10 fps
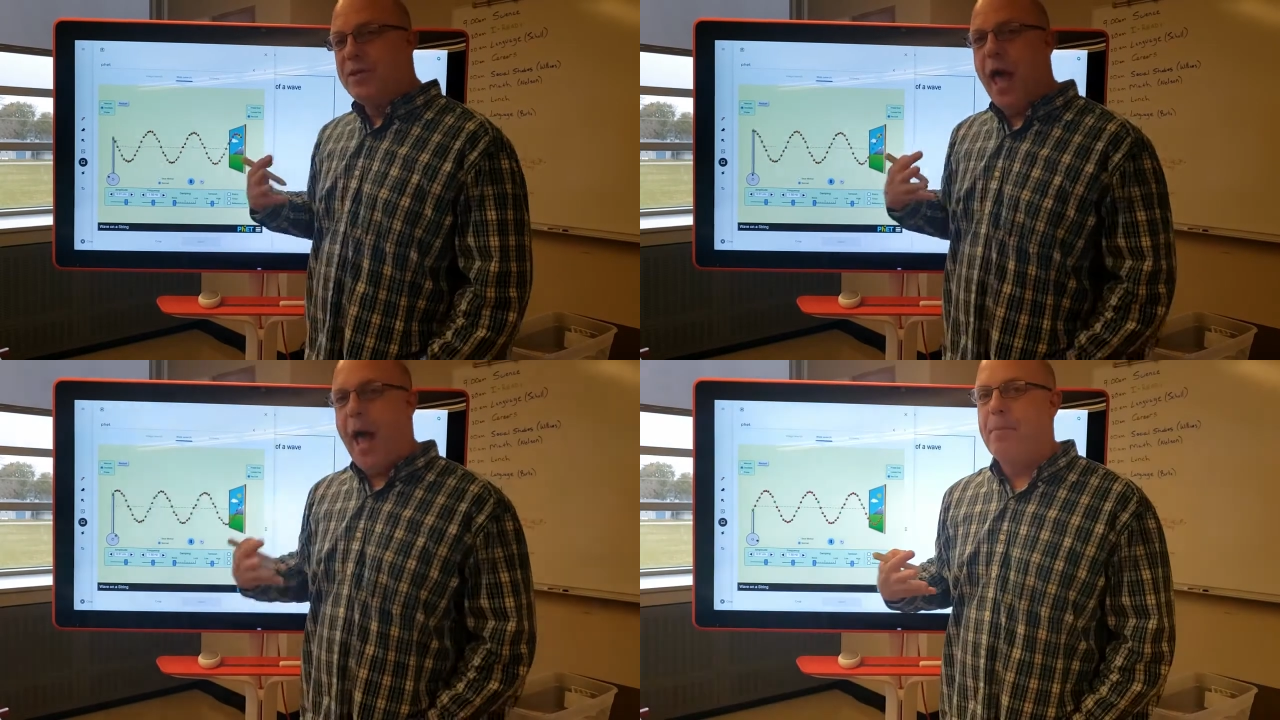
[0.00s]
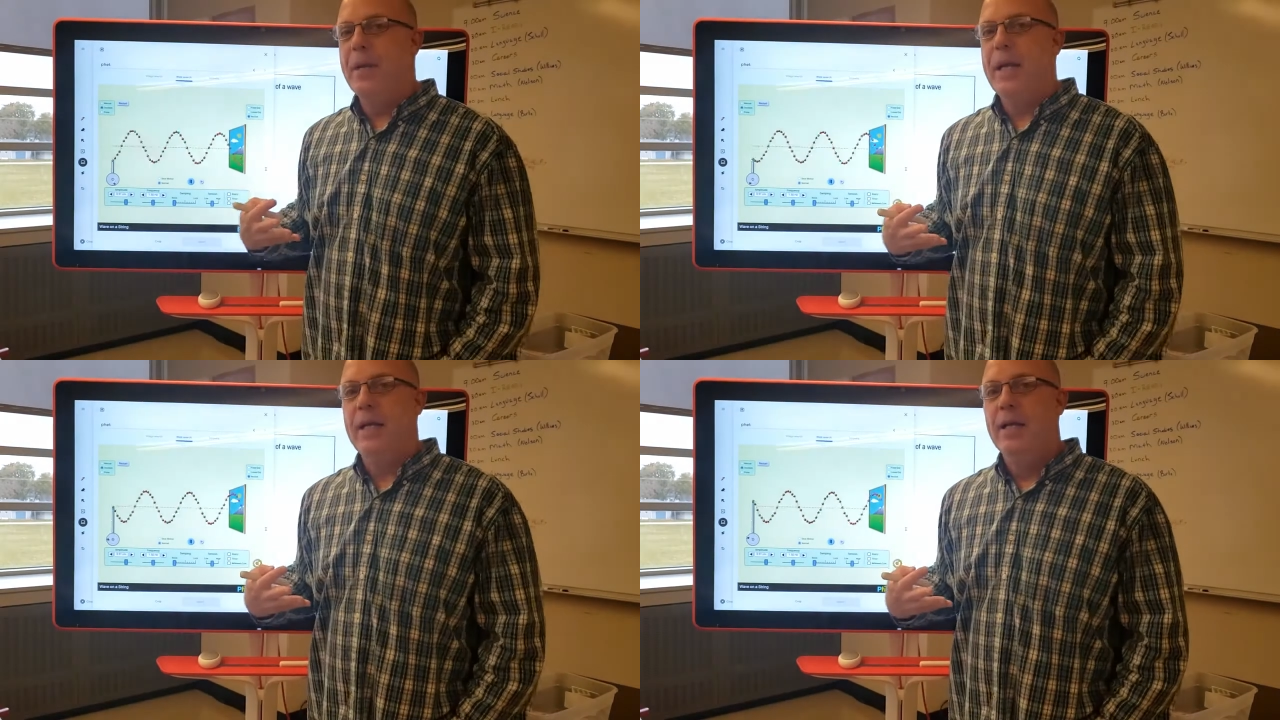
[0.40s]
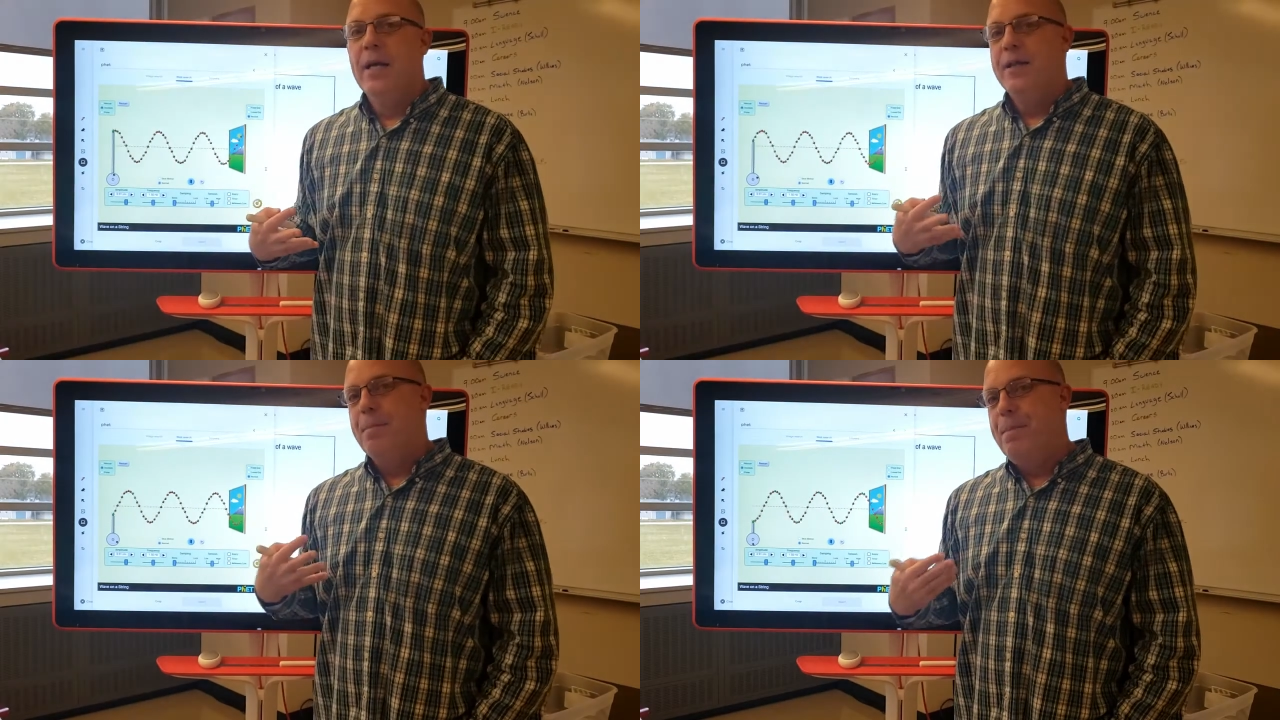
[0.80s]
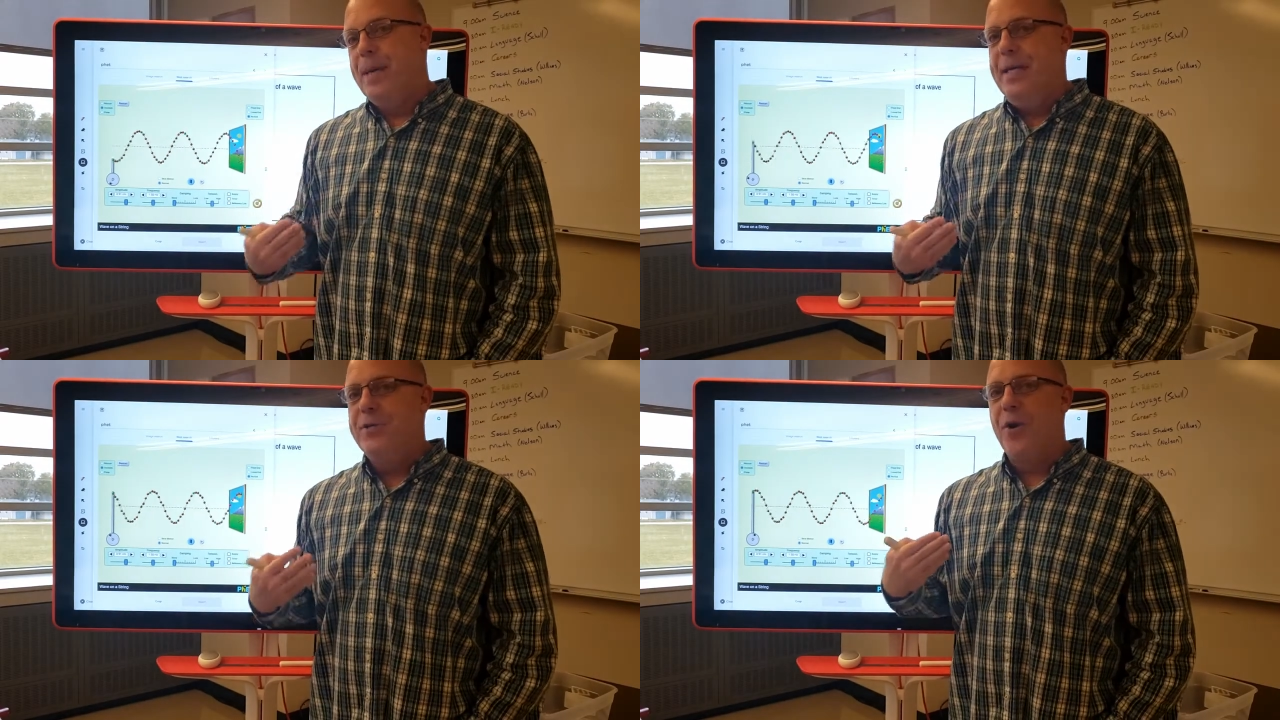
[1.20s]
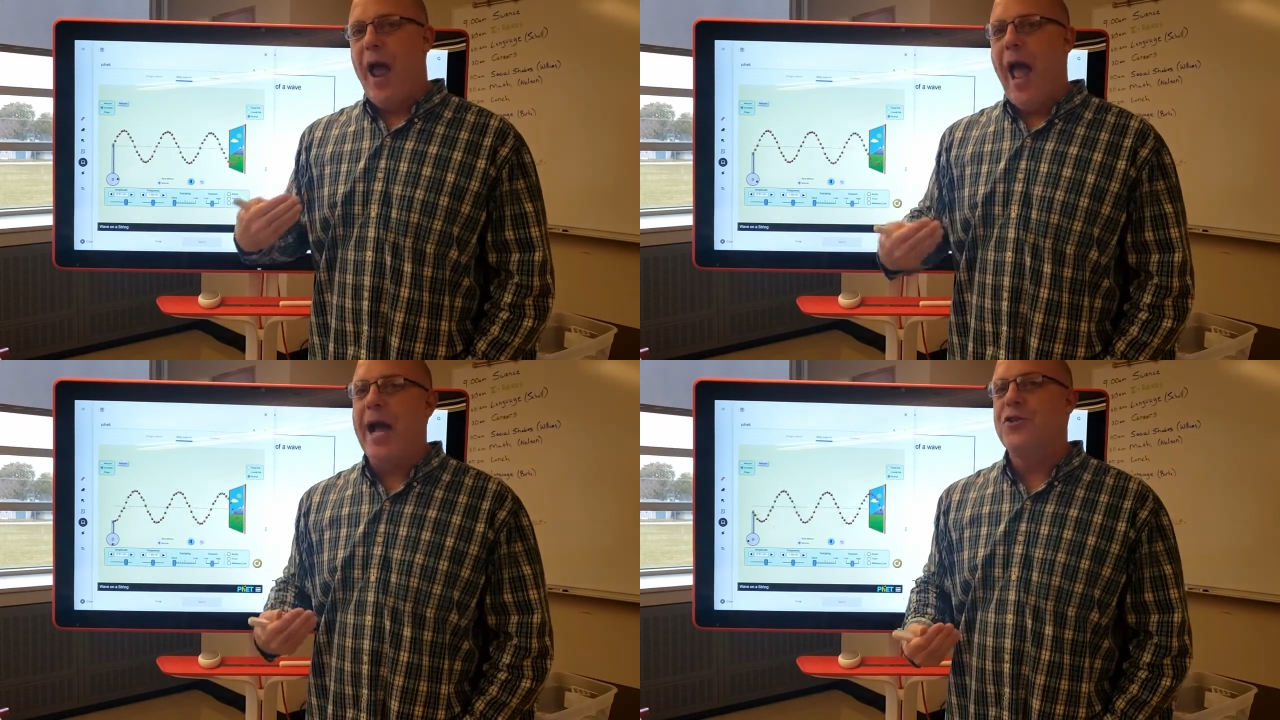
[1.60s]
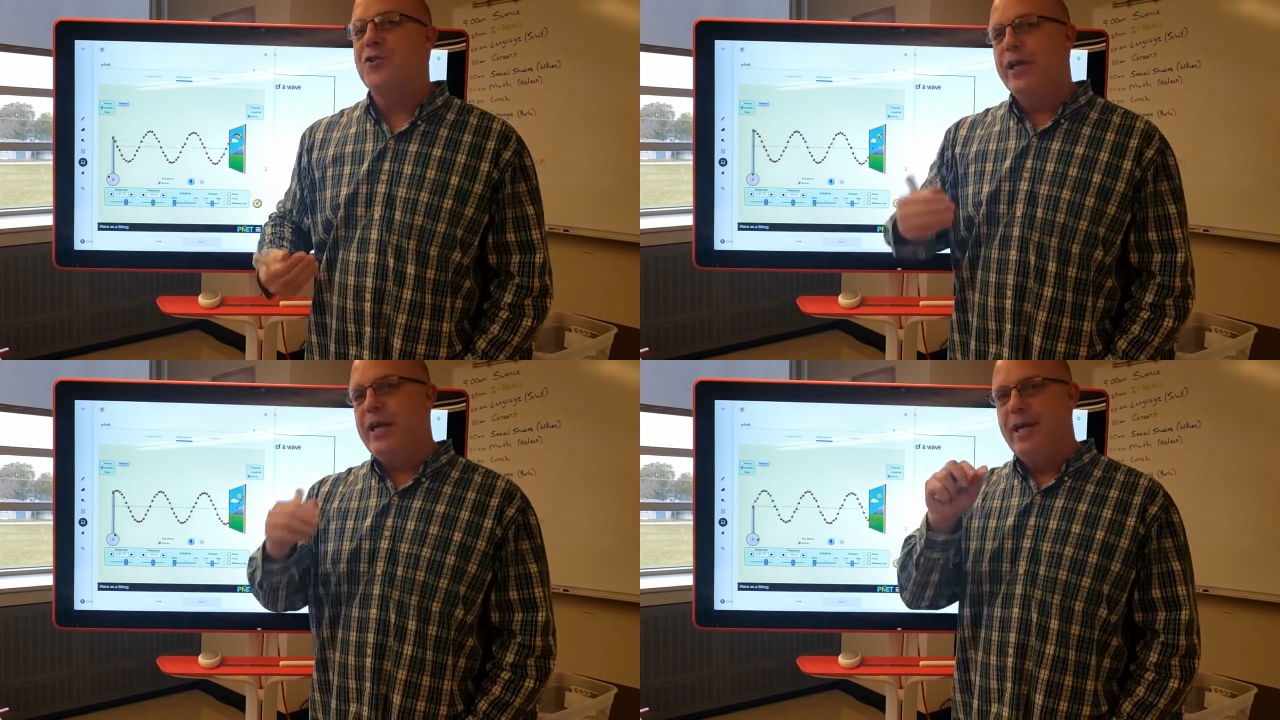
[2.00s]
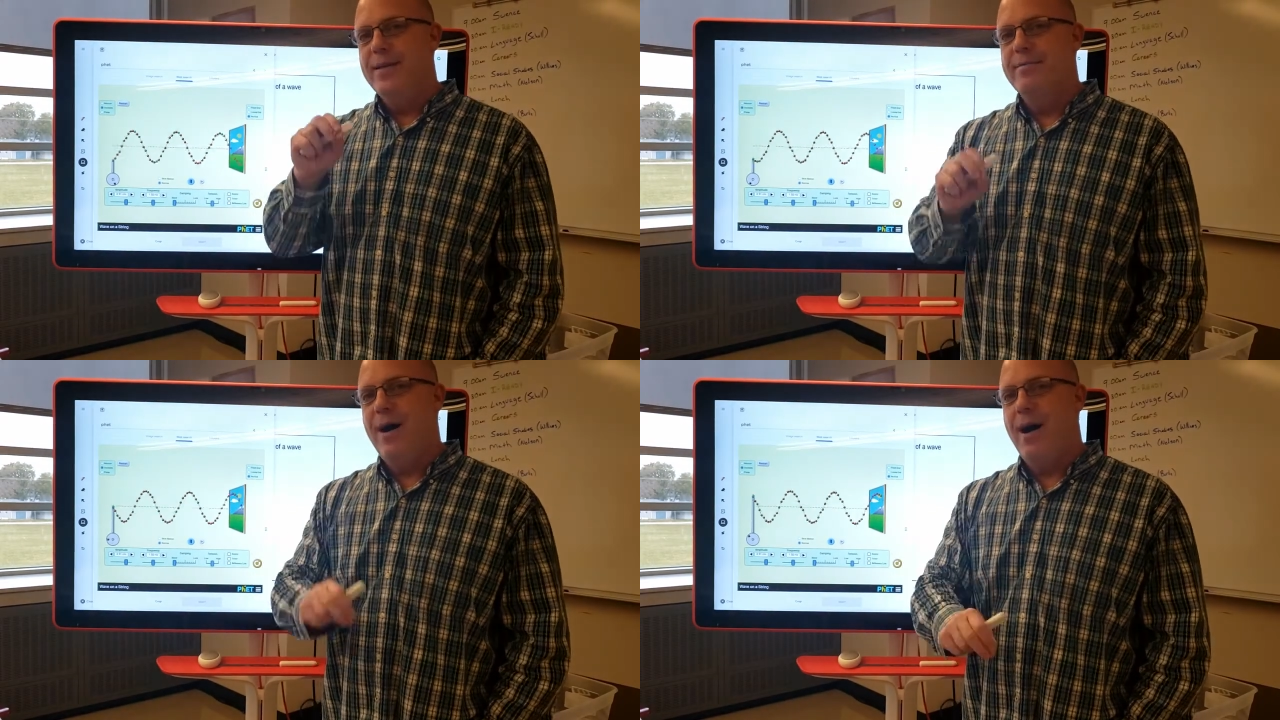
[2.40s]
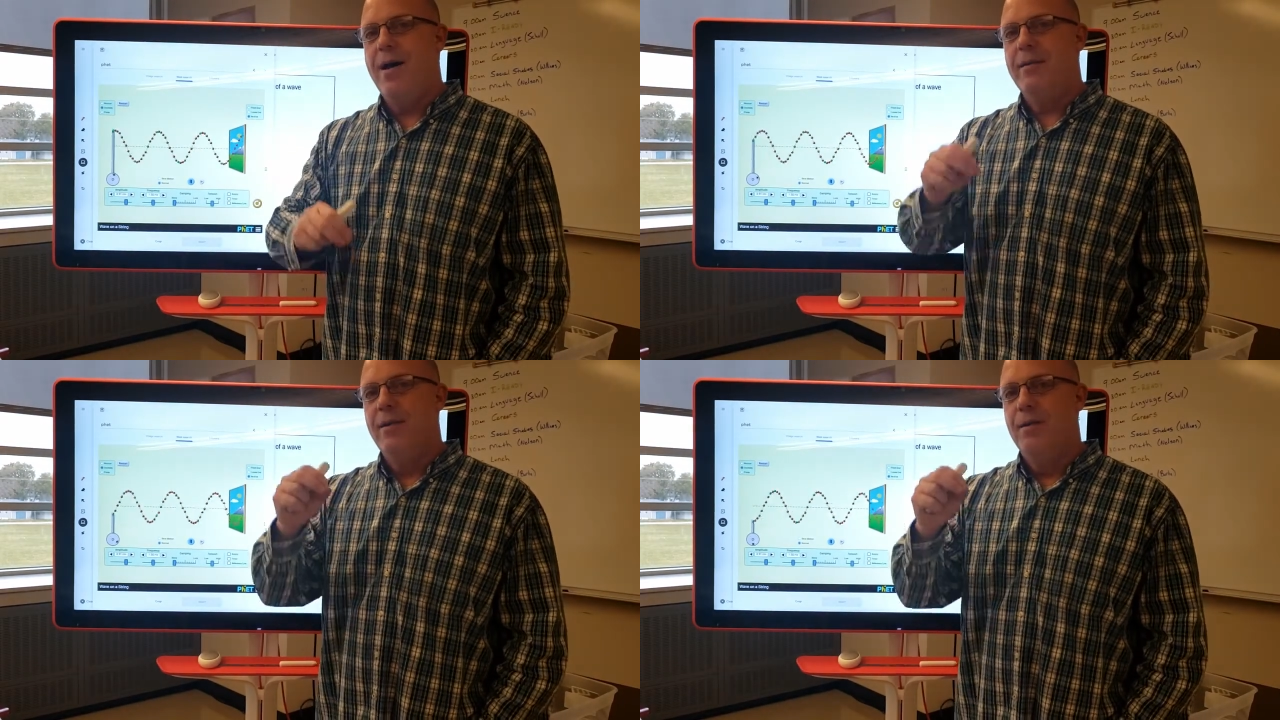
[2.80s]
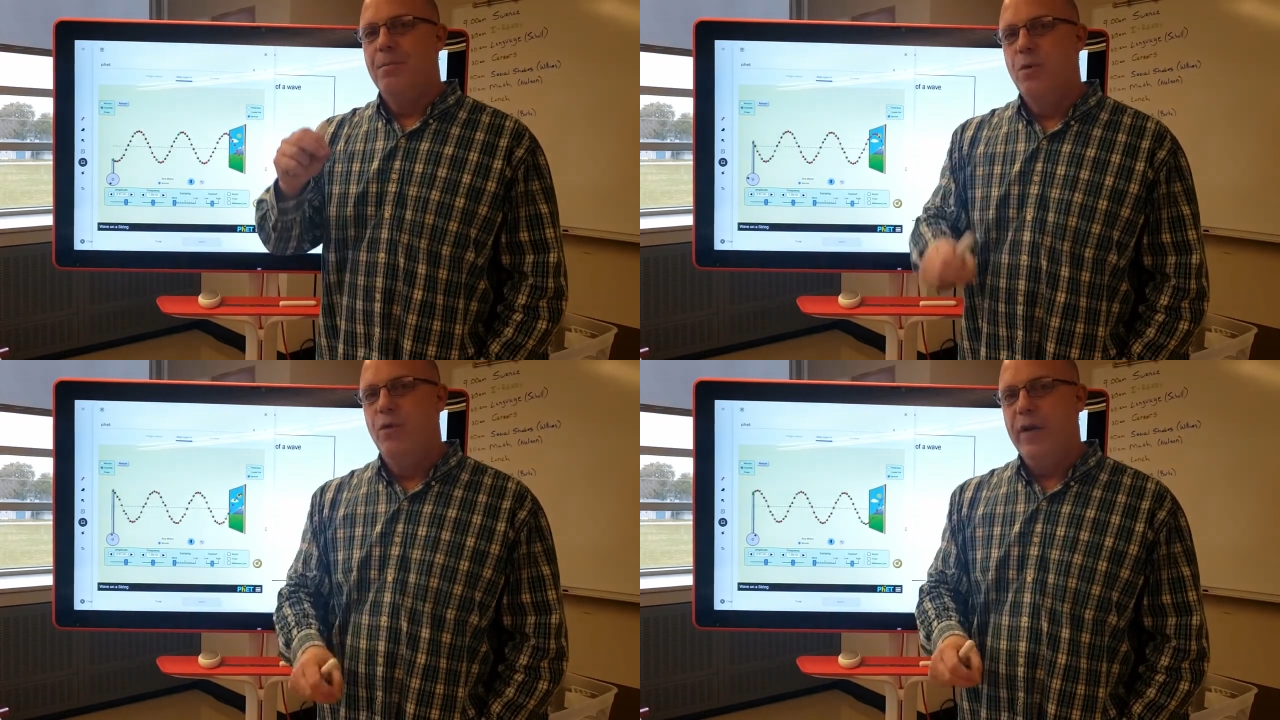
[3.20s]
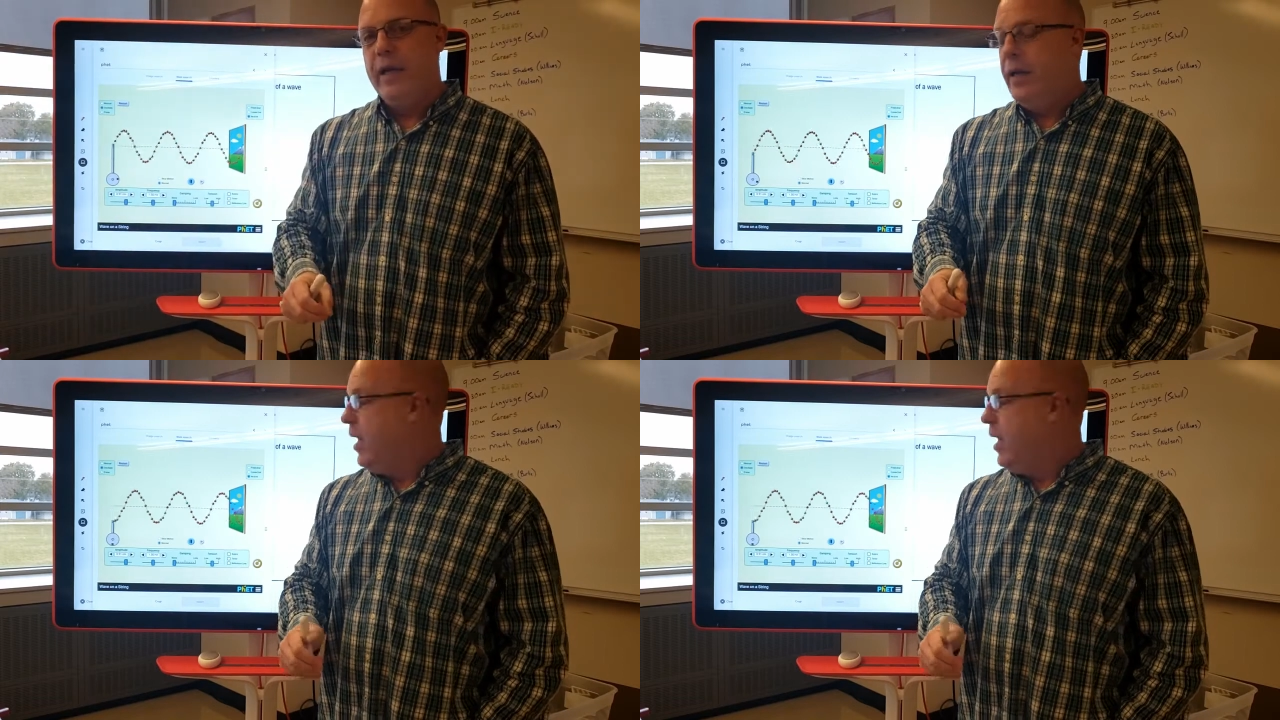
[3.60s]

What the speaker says: happening. The beads are actually not moving.